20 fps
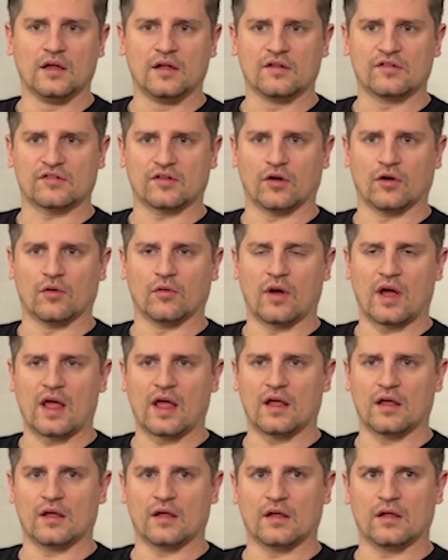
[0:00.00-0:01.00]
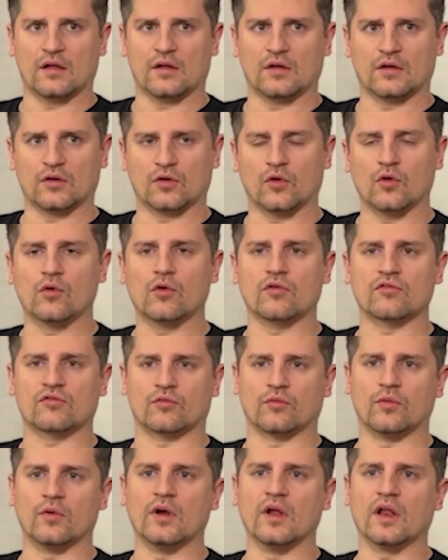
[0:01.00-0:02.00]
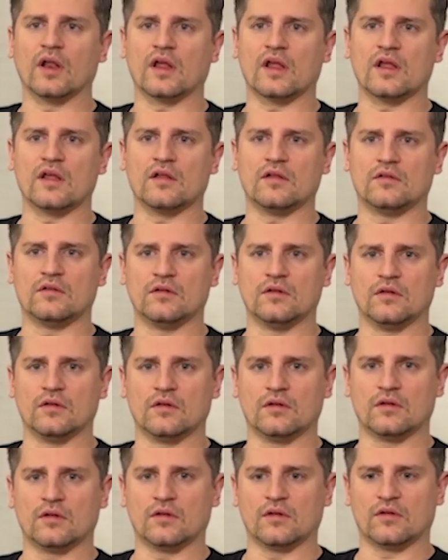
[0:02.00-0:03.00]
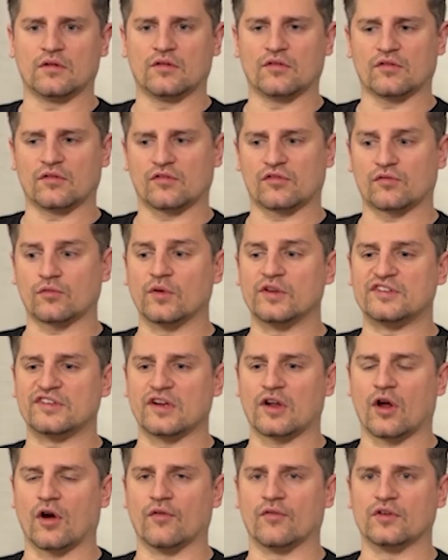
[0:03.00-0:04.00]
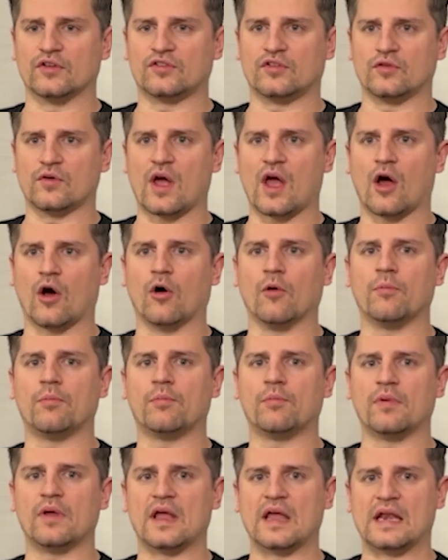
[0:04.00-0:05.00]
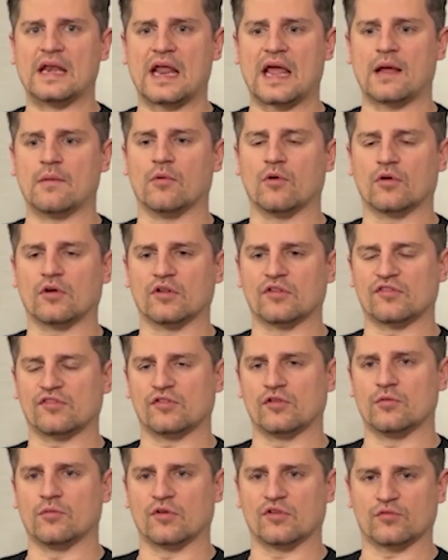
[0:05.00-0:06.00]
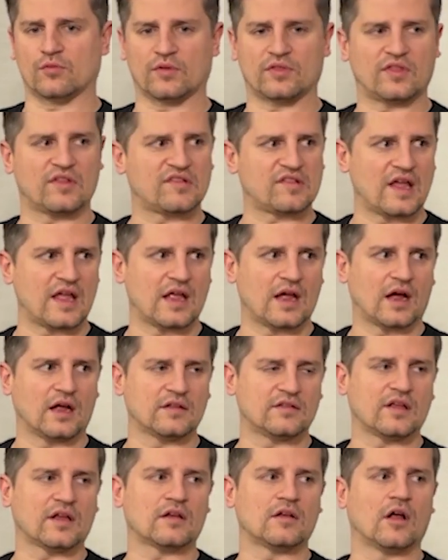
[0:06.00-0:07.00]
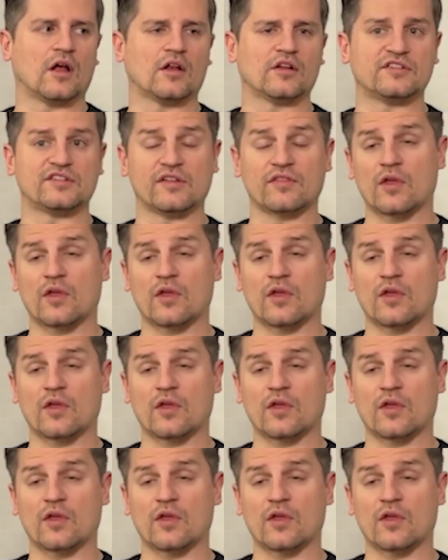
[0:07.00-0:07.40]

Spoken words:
So Google's really switching over to help enable consumers with this AI technology.